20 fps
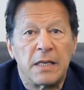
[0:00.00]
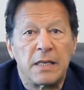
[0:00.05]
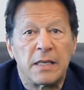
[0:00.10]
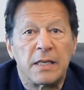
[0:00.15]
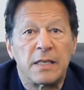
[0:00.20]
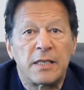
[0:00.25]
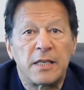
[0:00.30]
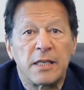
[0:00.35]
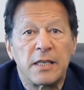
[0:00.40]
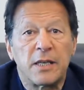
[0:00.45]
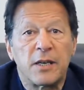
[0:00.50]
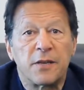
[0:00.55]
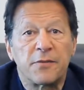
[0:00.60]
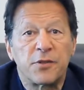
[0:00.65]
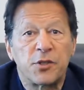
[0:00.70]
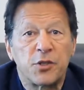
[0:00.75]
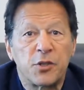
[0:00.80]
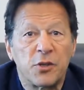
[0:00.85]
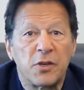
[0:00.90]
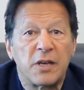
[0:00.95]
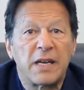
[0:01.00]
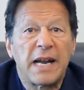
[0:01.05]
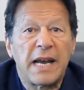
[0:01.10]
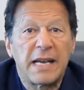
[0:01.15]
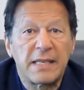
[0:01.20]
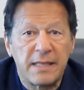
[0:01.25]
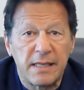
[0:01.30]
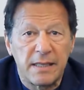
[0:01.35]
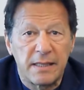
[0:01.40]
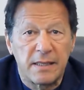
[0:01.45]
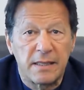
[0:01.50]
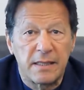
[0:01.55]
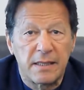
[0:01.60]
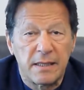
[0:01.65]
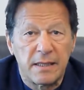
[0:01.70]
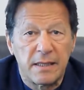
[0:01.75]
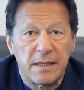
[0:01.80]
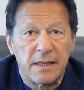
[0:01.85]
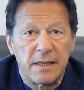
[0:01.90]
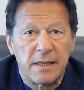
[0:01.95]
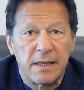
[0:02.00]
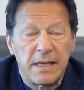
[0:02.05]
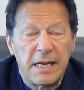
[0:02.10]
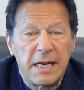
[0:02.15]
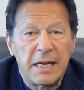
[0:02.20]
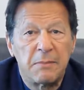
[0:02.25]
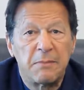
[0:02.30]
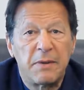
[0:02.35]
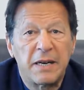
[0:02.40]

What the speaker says: Return of stolen assets held